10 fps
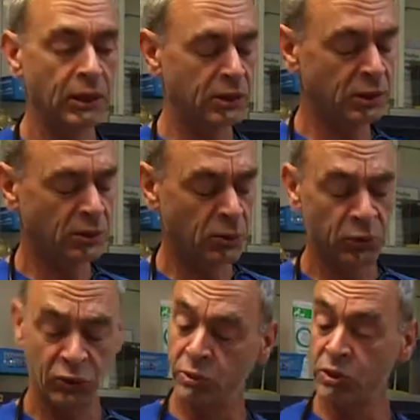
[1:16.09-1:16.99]
And so
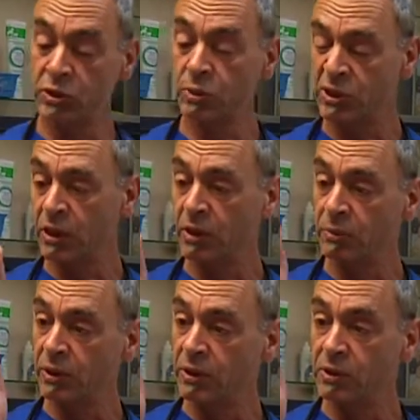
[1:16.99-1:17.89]
we'll just pretend the
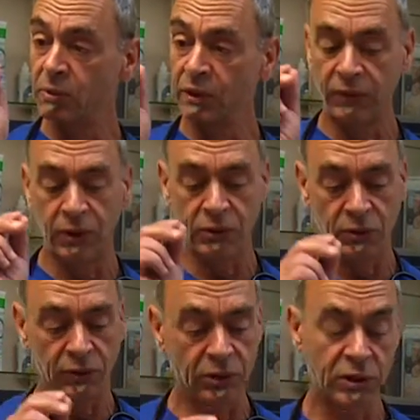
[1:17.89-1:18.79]
pill is in my fingers over here.